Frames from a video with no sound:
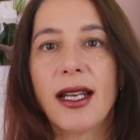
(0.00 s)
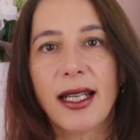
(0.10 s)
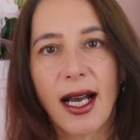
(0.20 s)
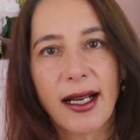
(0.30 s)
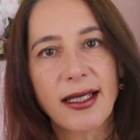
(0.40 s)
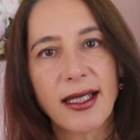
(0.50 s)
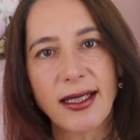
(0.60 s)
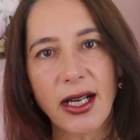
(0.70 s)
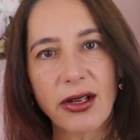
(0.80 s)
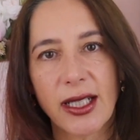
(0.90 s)
not
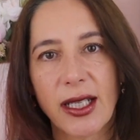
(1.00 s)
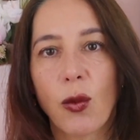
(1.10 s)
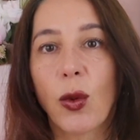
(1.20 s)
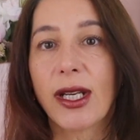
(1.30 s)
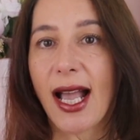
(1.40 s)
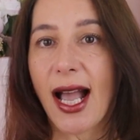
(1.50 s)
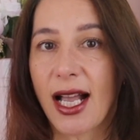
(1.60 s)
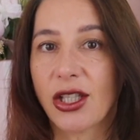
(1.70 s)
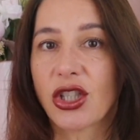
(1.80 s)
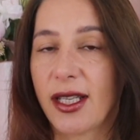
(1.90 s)
necessarily when
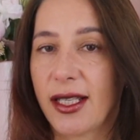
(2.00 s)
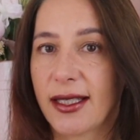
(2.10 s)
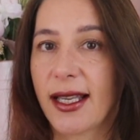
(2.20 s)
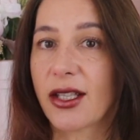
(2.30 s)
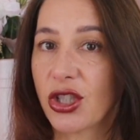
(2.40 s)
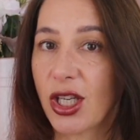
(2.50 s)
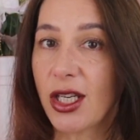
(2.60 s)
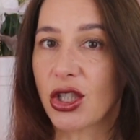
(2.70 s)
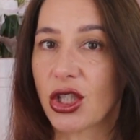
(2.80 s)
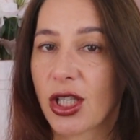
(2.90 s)
cash is
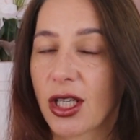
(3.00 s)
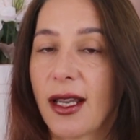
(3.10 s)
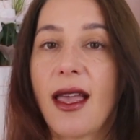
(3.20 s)
exchanged.